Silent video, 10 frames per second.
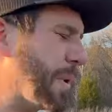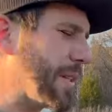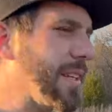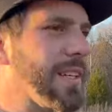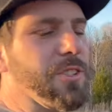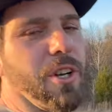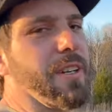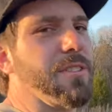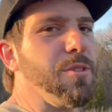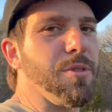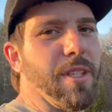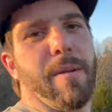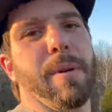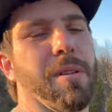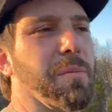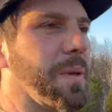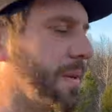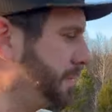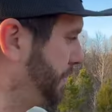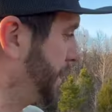But the electronics do scare me a little bit,
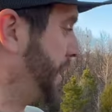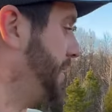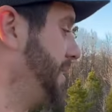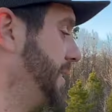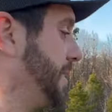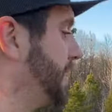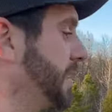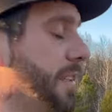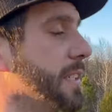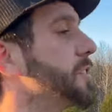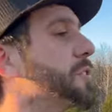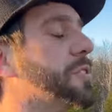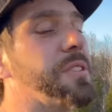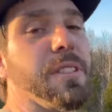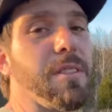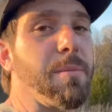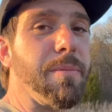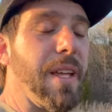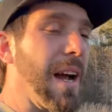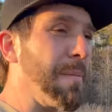because this is an electrical system
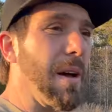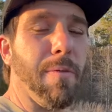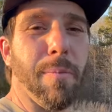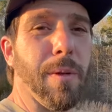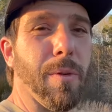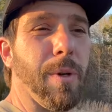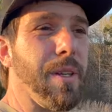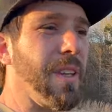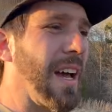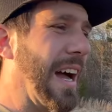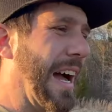that I'm not familiar with.